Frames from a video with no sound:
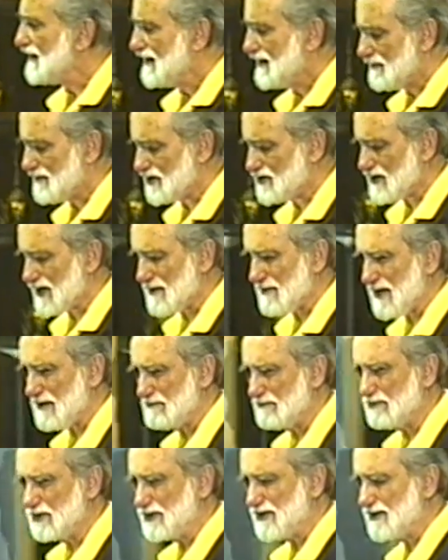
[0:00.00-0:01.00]
let me talk
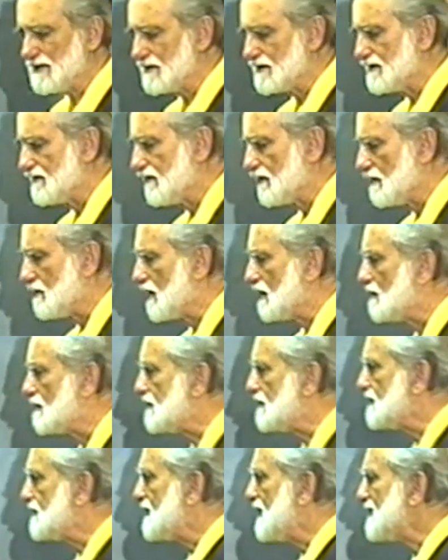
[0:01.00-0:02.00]
about Buddhahood for a moment.
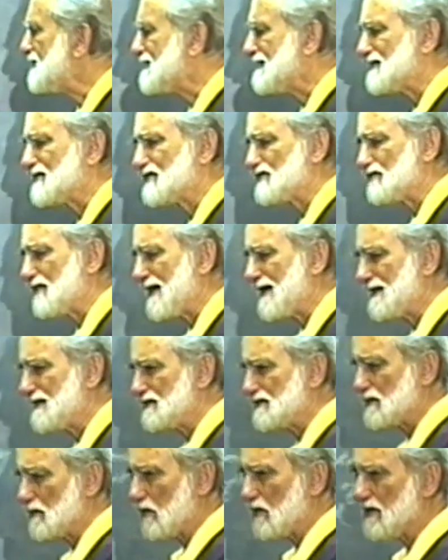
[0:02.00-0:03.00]
That's a
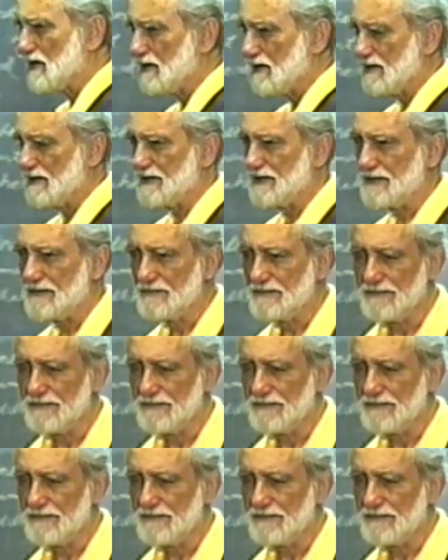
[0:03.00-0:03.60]
strange word.